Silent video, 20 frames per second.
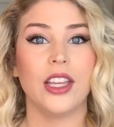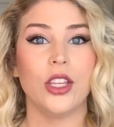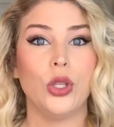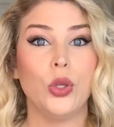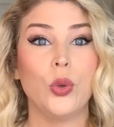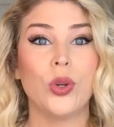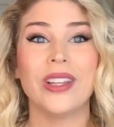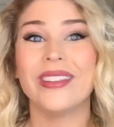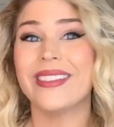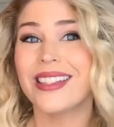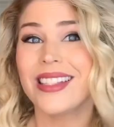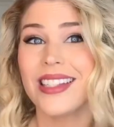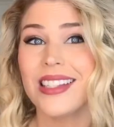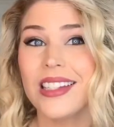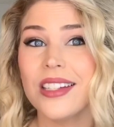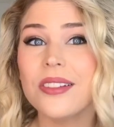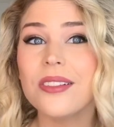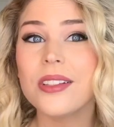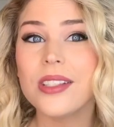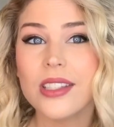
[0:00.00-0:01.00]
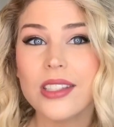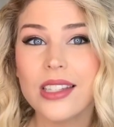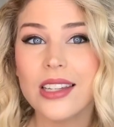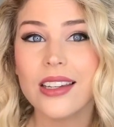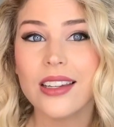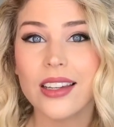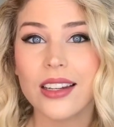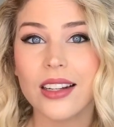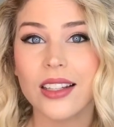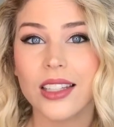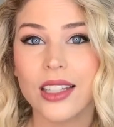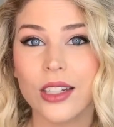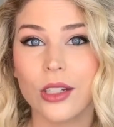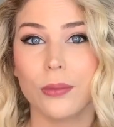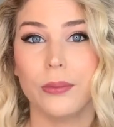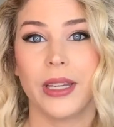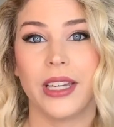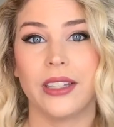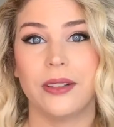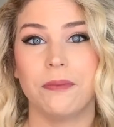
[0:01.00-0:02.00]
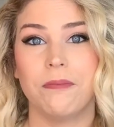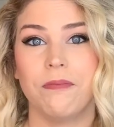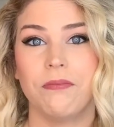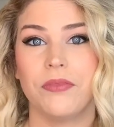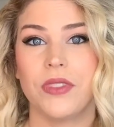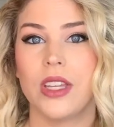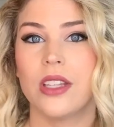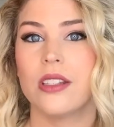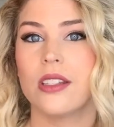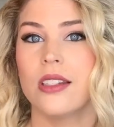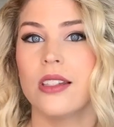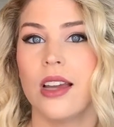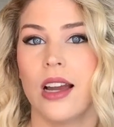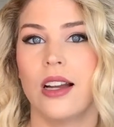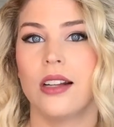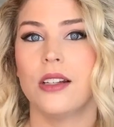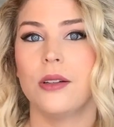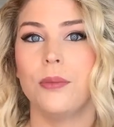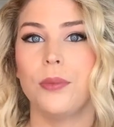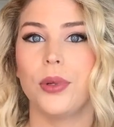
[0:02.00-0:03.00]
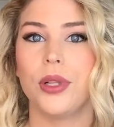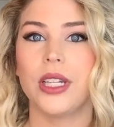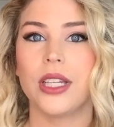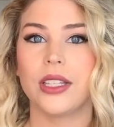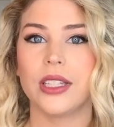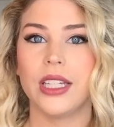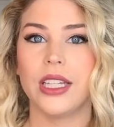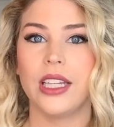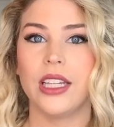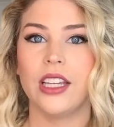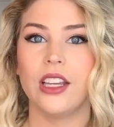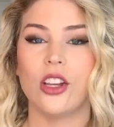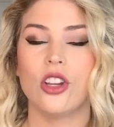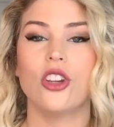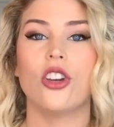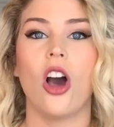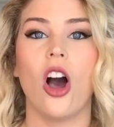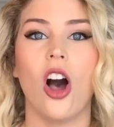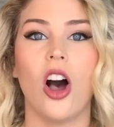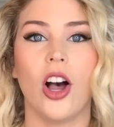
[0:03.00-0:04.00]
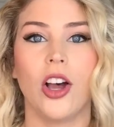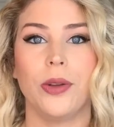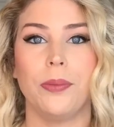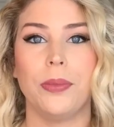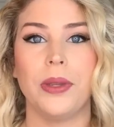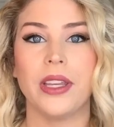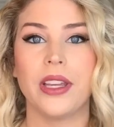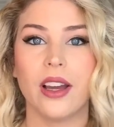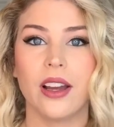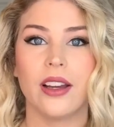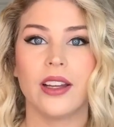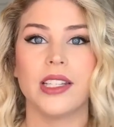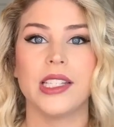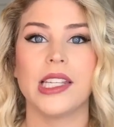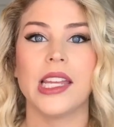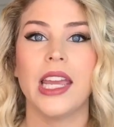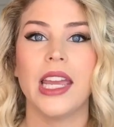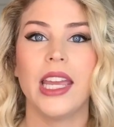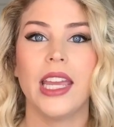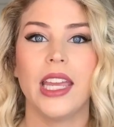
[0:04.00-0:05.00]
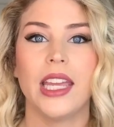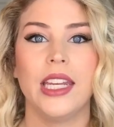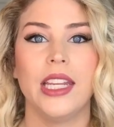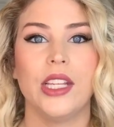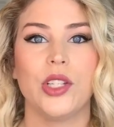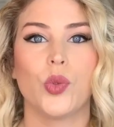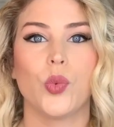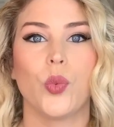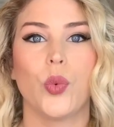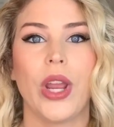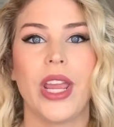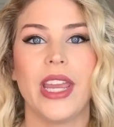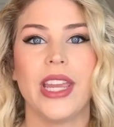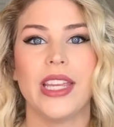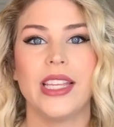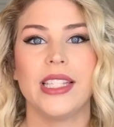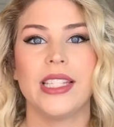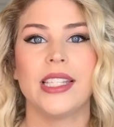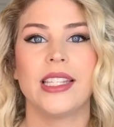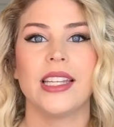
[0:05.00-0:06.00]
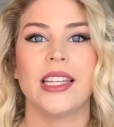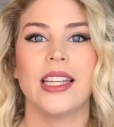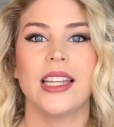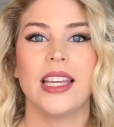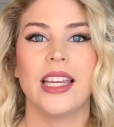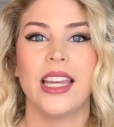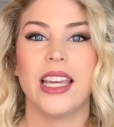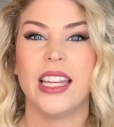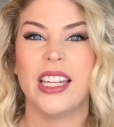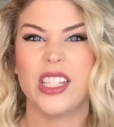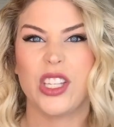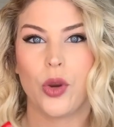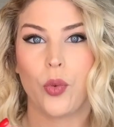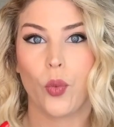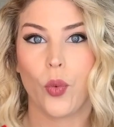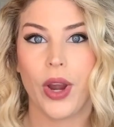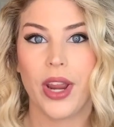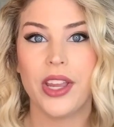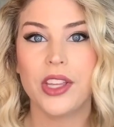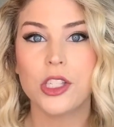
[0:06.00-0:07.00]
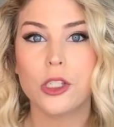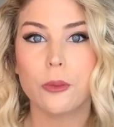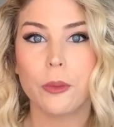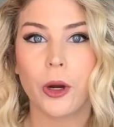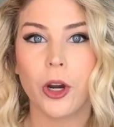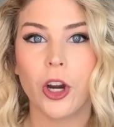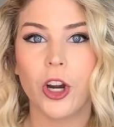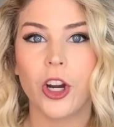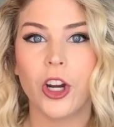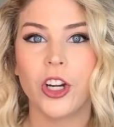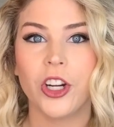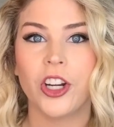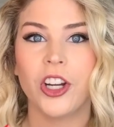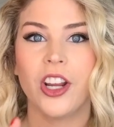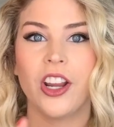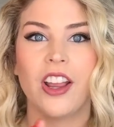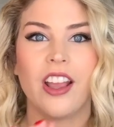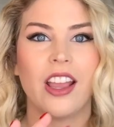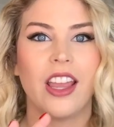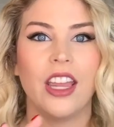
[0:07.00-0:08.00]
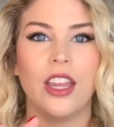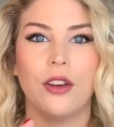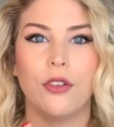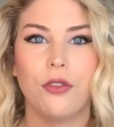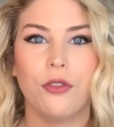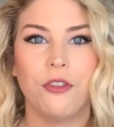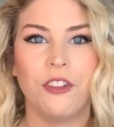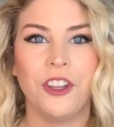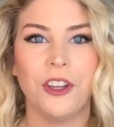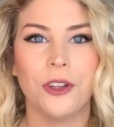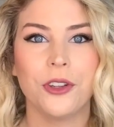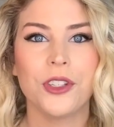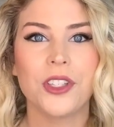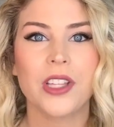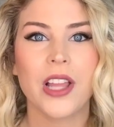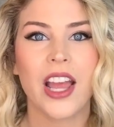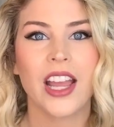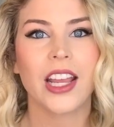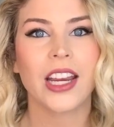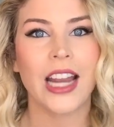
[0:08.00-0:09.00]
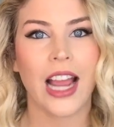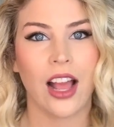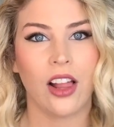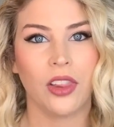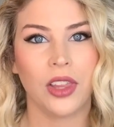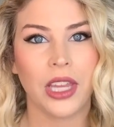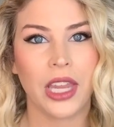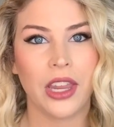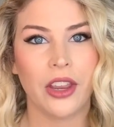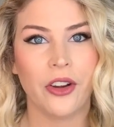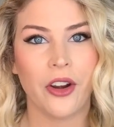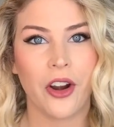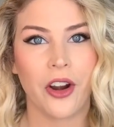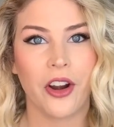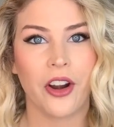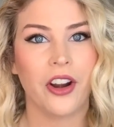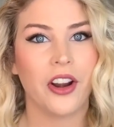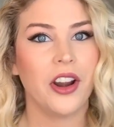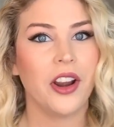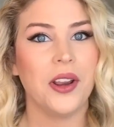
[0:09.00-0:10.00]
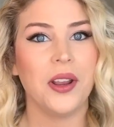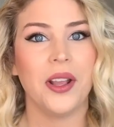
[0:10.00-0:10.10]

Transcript: you can still see it a little bit. It's not completely gone because it is raised. It is a raised burn. It feels like an alligator.